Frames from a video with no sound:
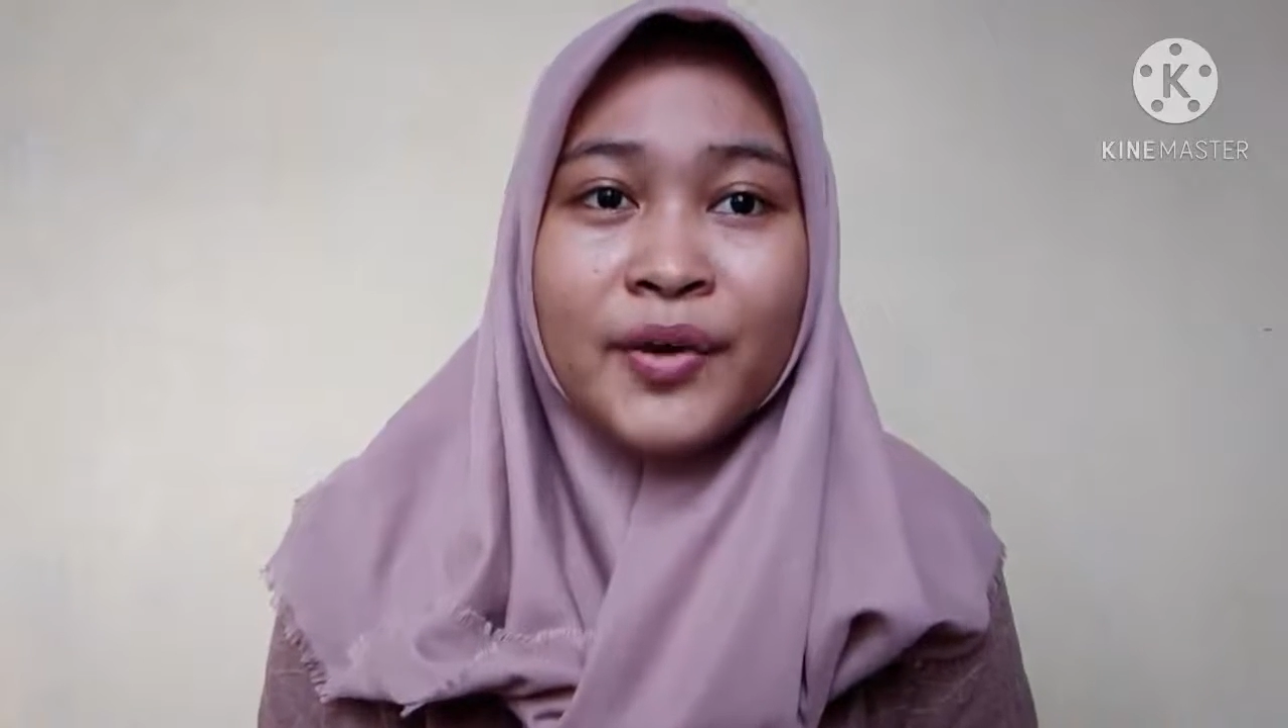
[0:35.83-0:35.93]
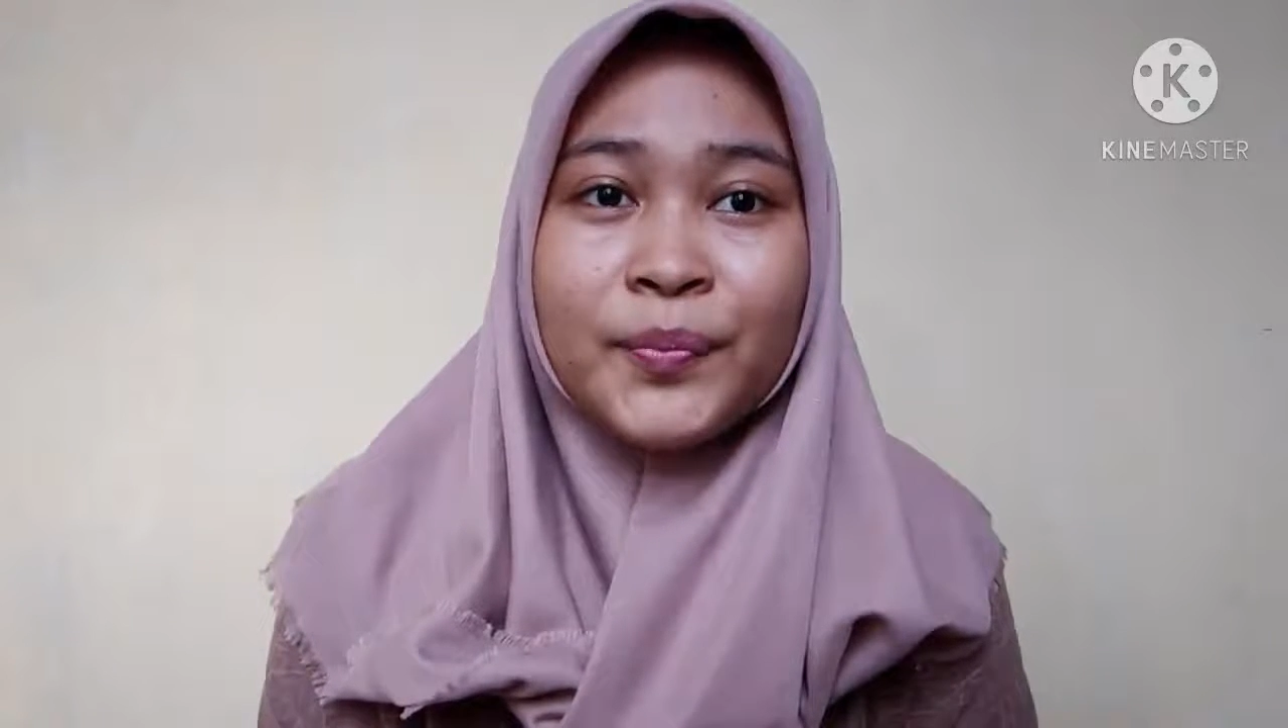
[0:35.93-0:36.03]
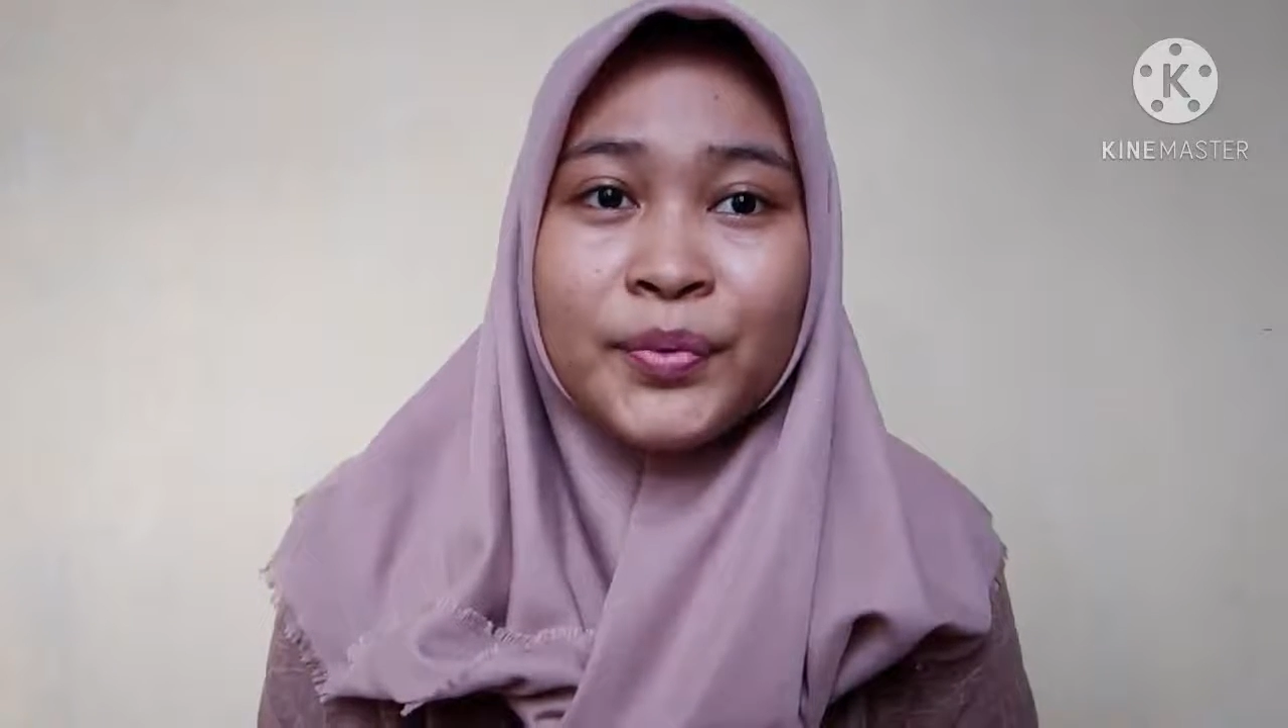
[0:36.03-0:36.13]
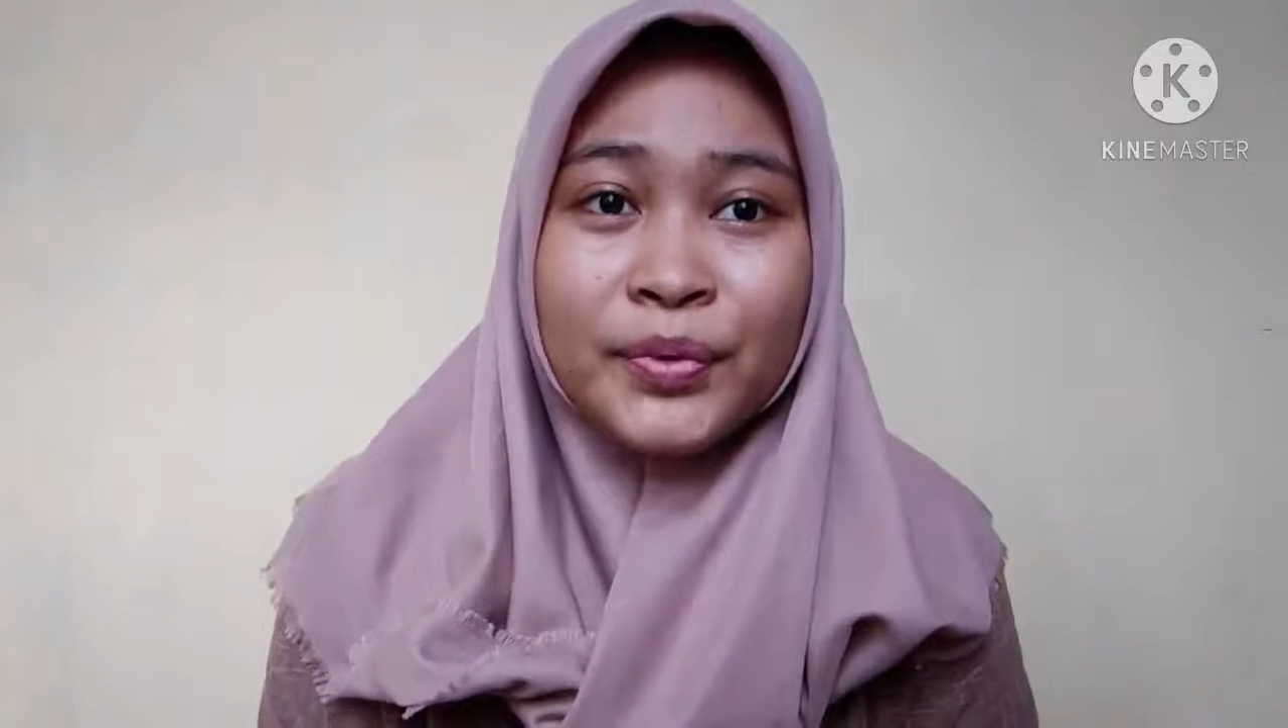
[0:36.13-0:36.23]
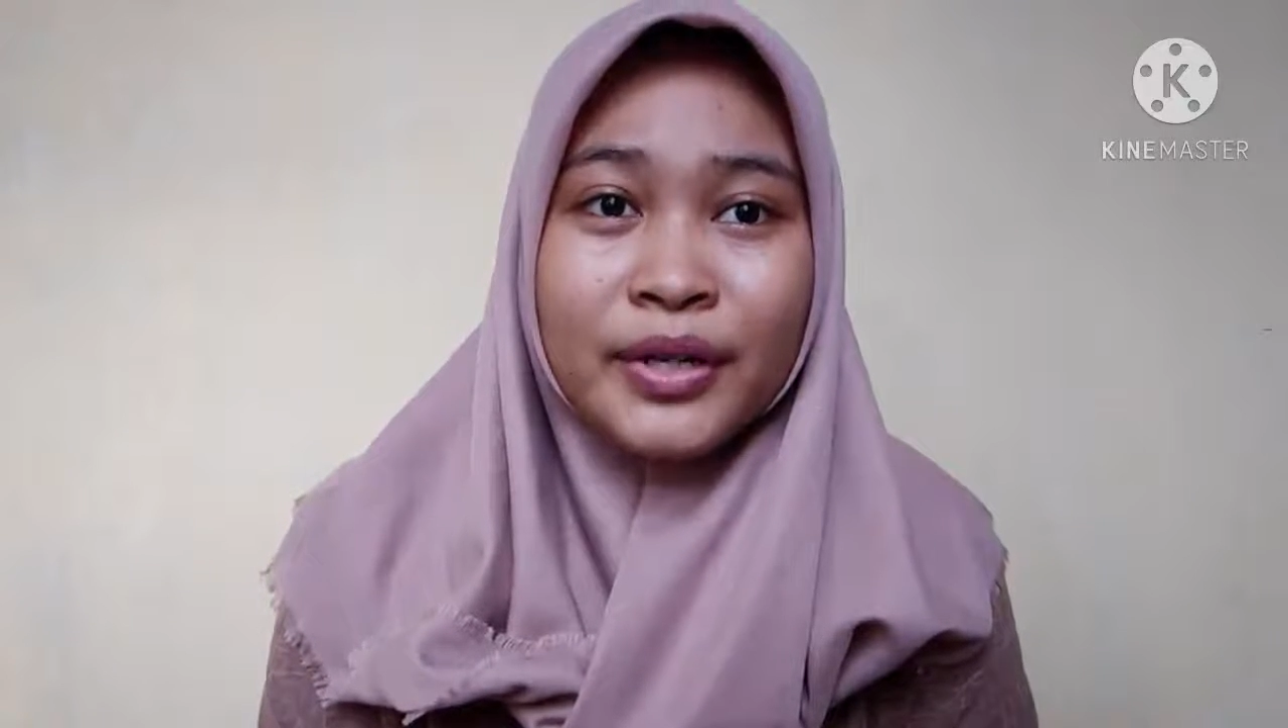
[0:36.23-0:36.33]

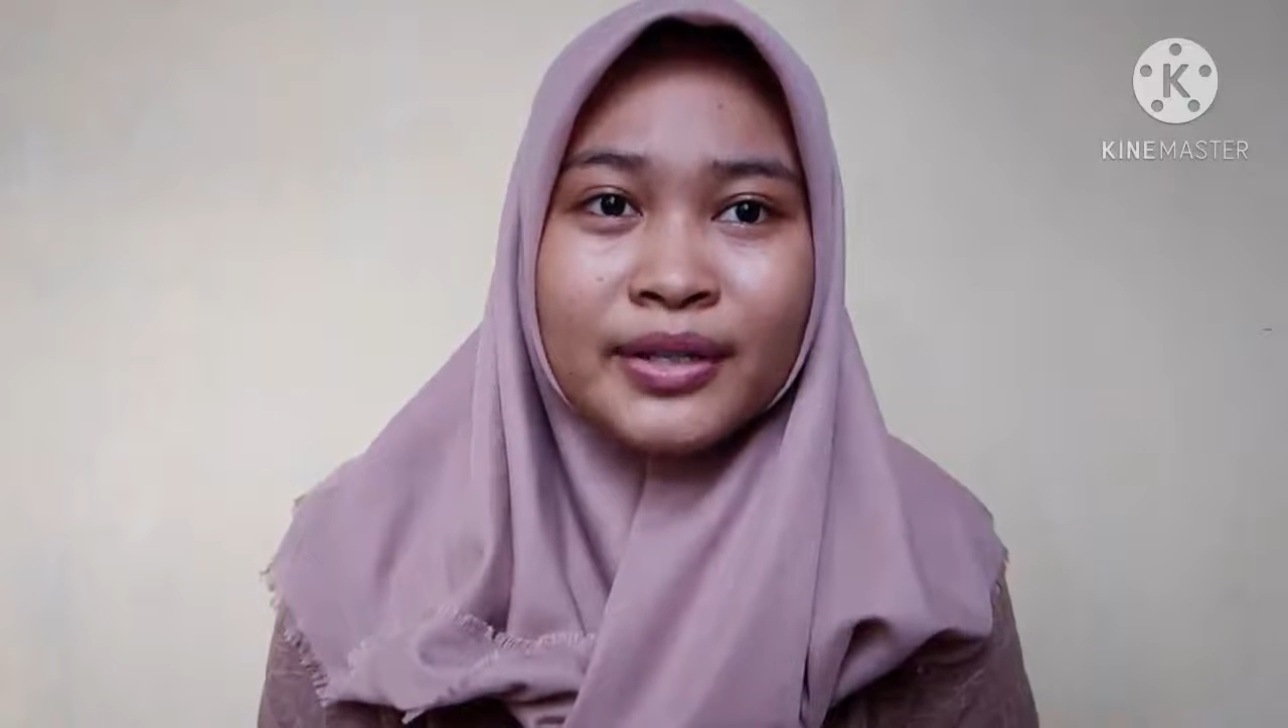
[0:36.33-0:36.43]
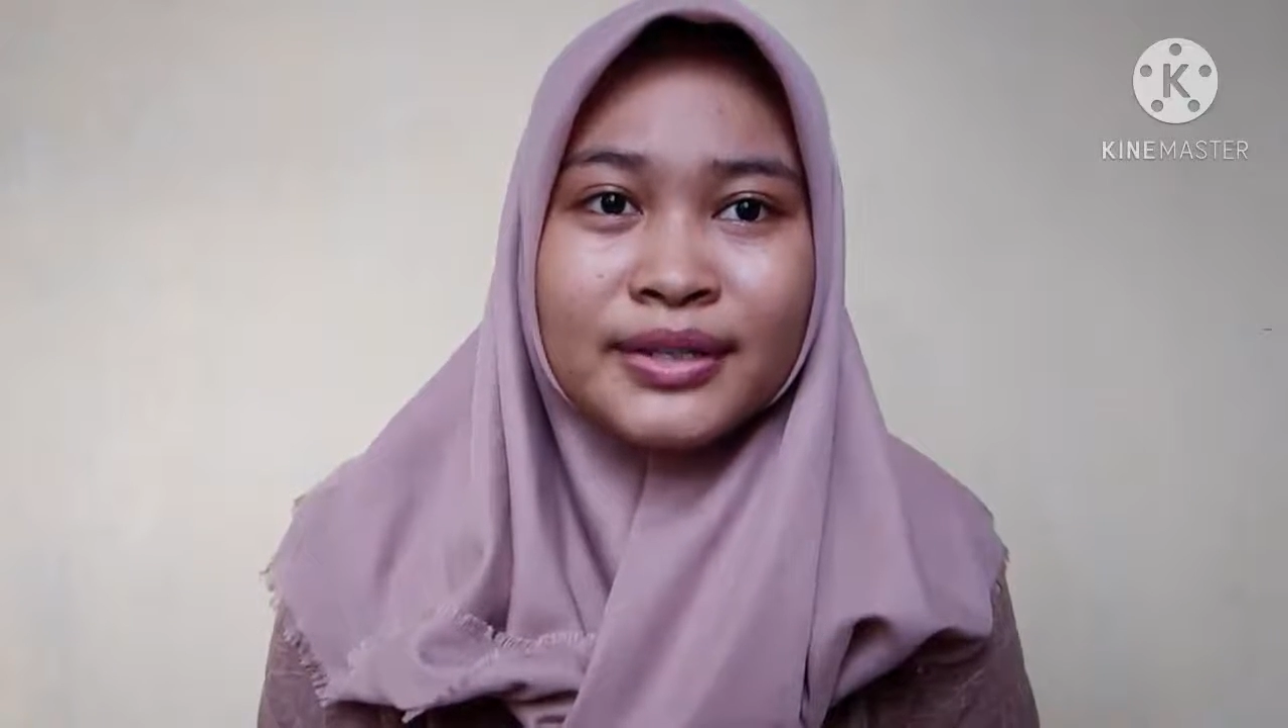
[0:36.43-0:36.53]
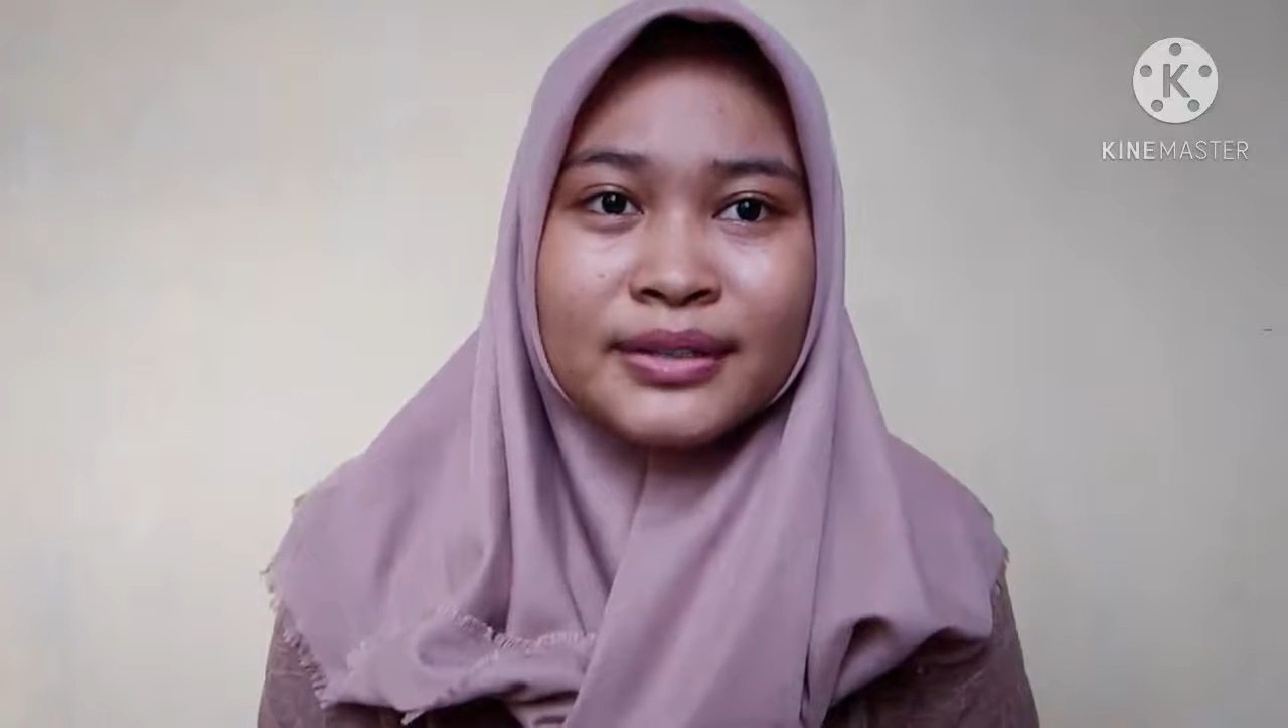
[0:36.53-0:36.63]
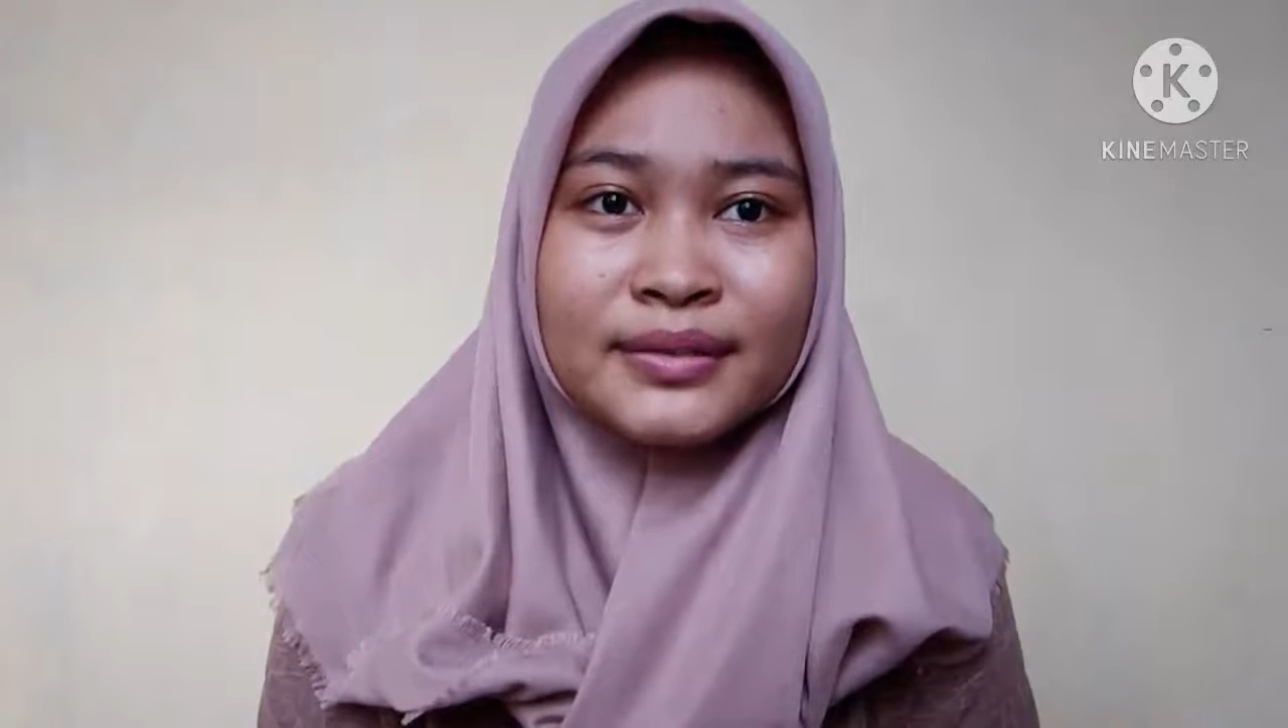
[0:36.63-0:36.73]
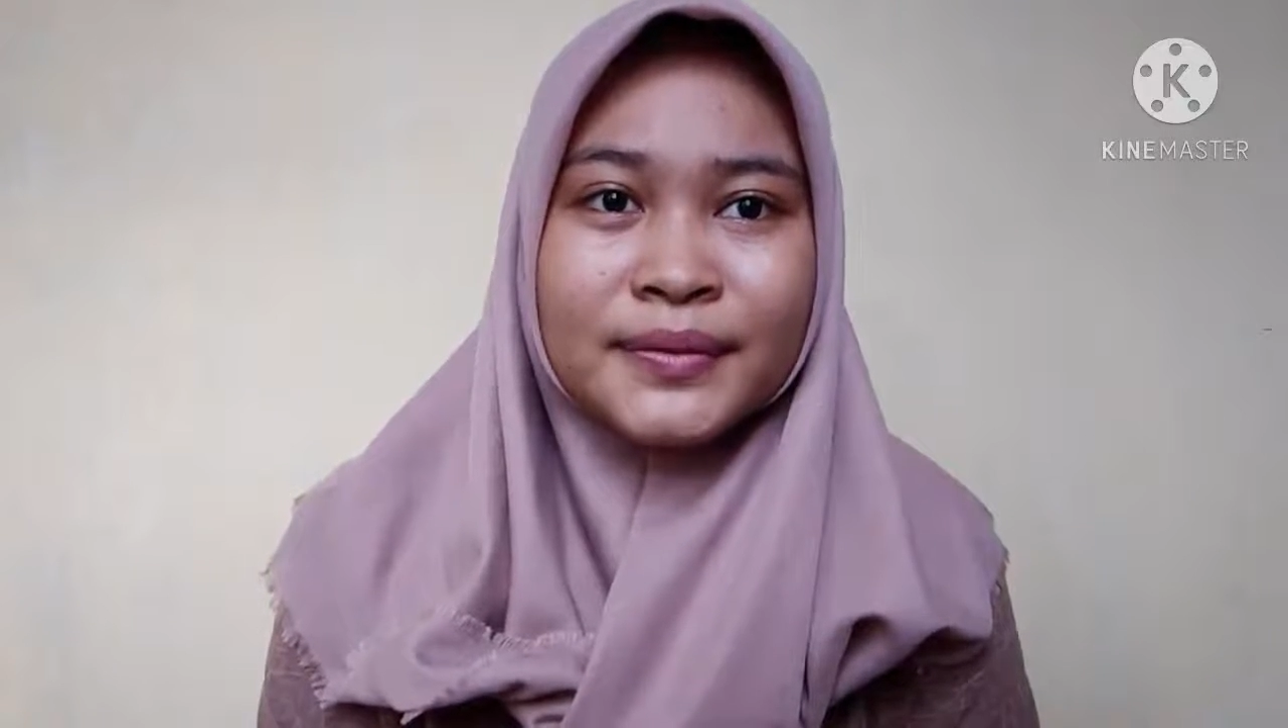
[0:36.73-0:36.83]
and plural.